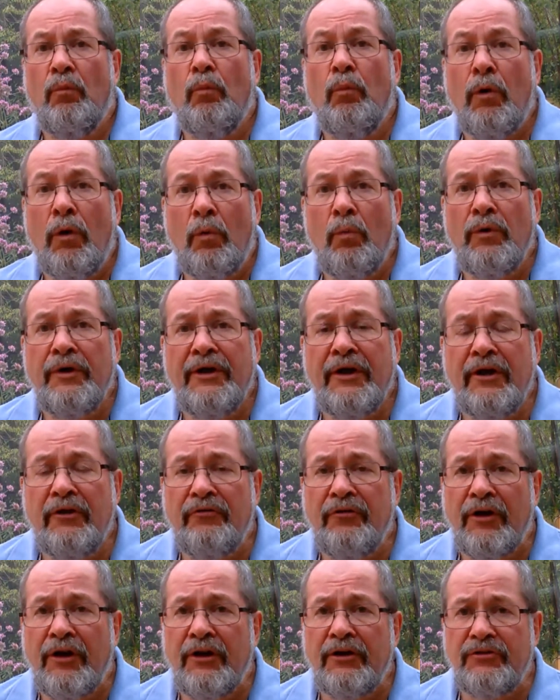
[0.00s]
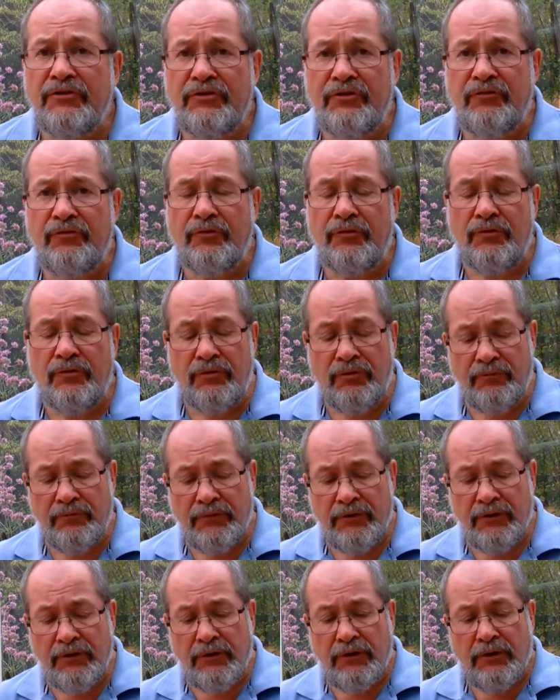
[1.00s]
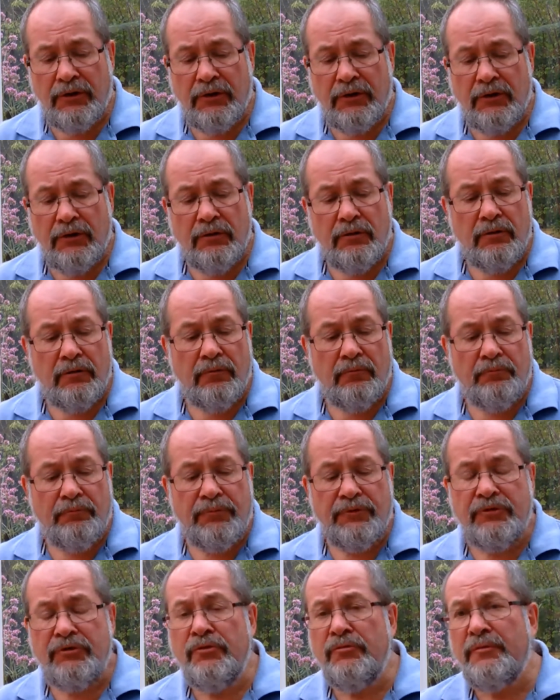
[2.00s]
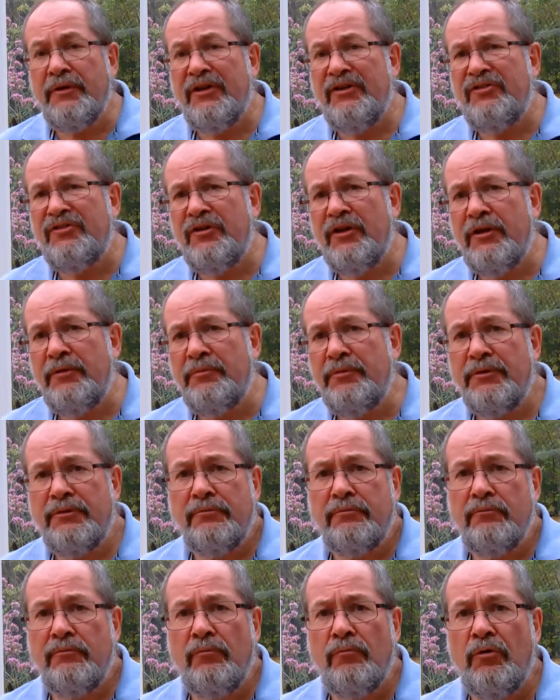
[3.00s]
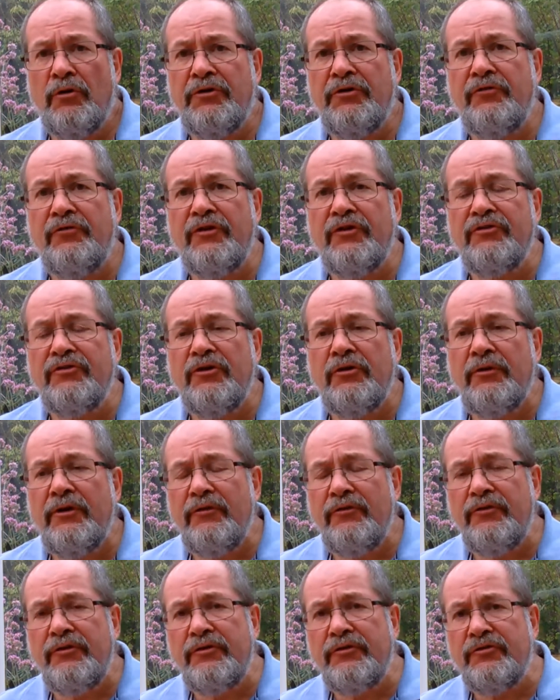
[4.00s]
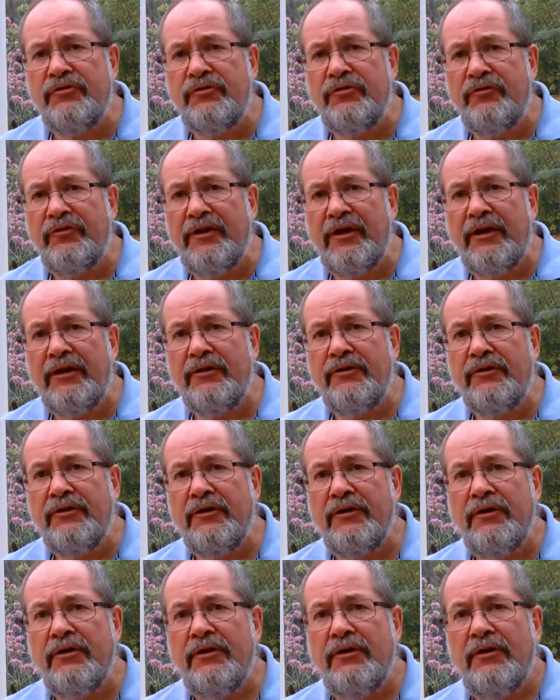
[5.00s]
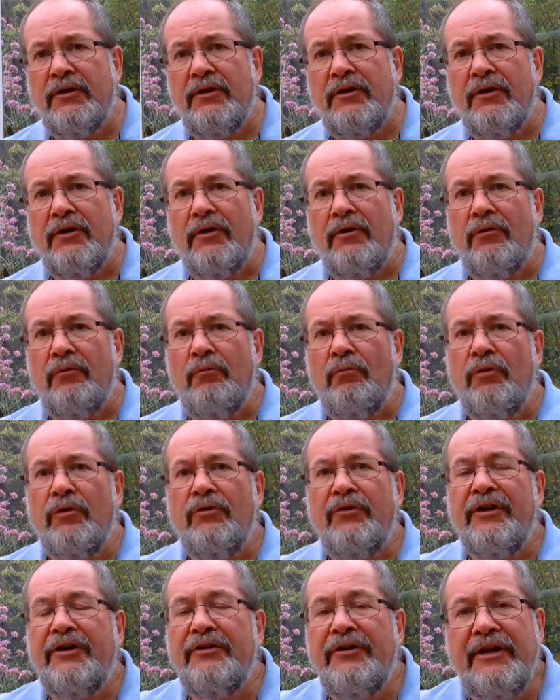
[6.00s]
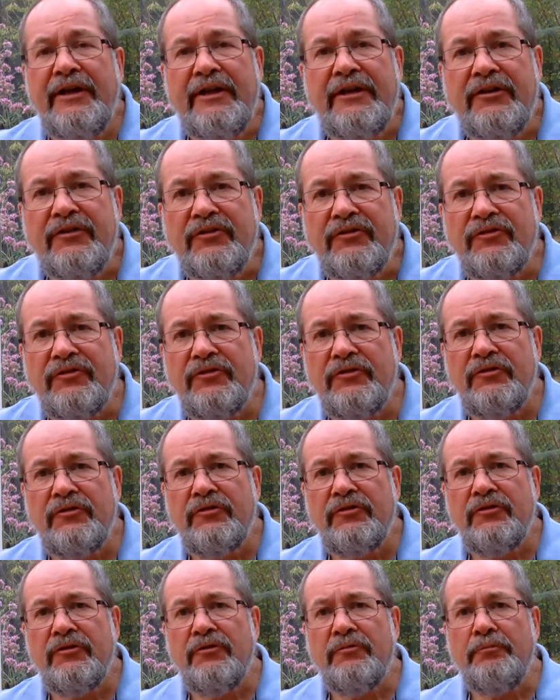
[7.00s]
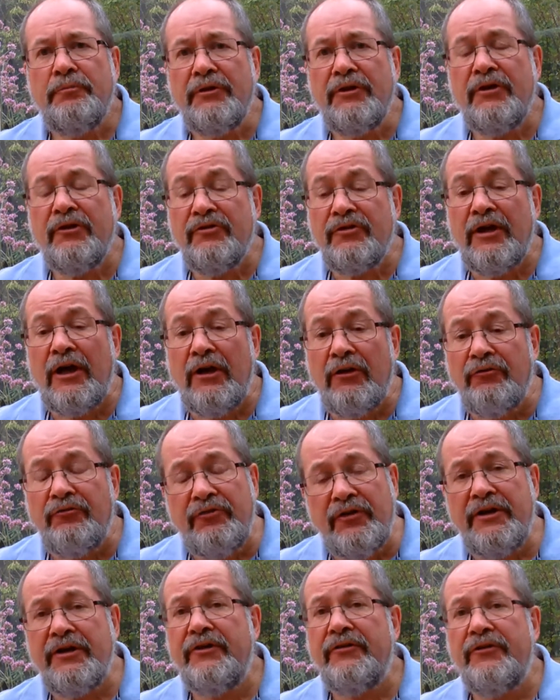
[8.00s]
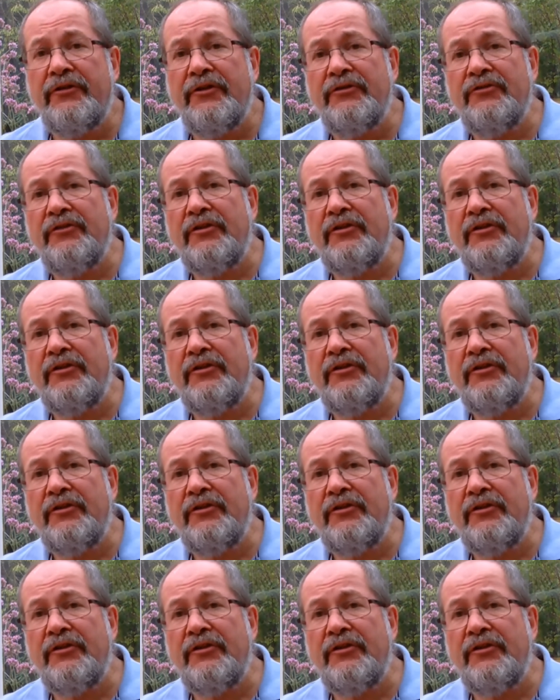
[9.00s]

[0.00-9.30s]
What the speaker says: what we have asked for. But you may say, but what if there's no evidence of that? Well, there is, because our faith